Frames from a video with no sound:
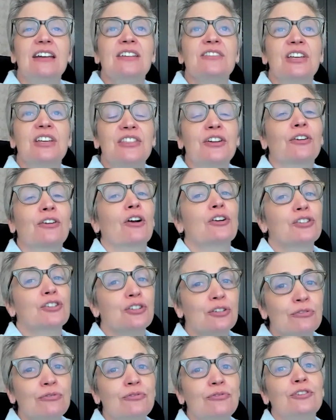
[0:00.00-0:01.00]
that there are
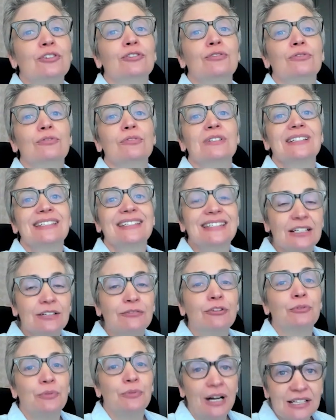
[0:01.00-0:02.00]
too few
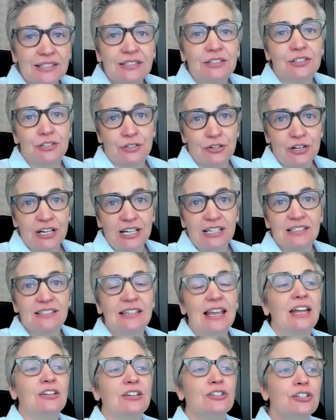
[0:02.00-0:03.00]
civil rights attorneys
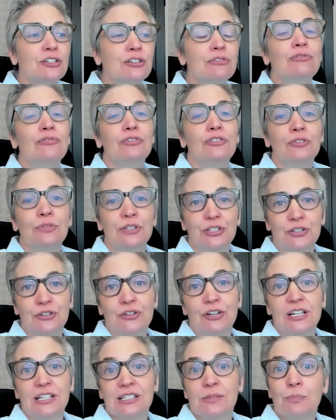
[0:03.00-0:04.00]
and too few
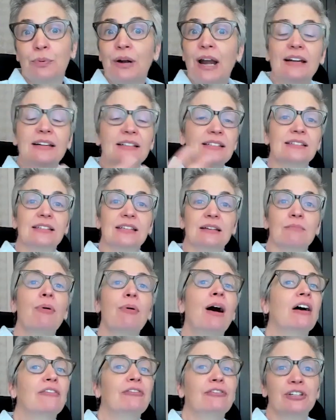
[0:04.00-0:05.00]
attorneys practicing
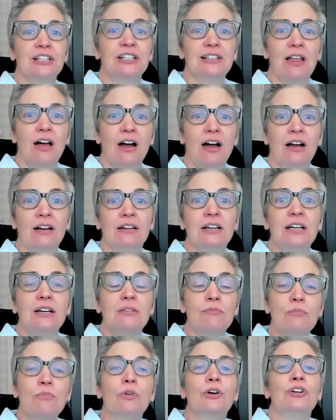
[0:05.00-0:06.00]
poverty law
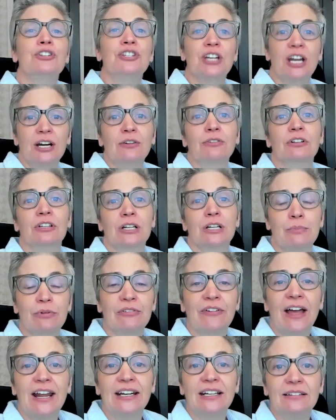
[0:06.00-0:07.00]
more generally,
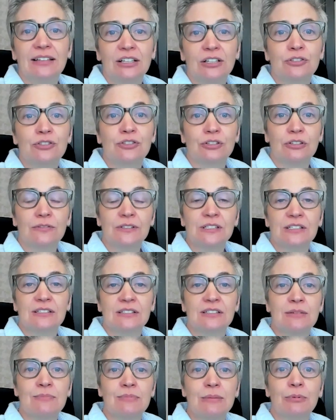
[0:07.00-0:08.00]
providing legal
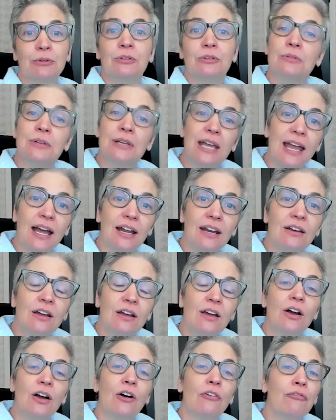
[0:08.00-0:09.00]
services to people who can't
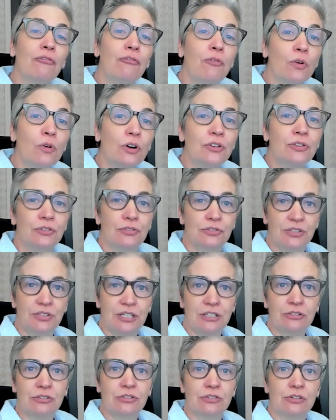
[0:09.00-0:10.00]
afford those
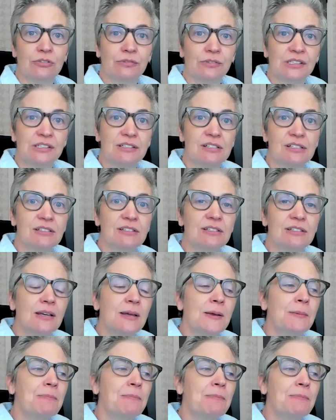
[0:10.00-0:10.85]
legal services.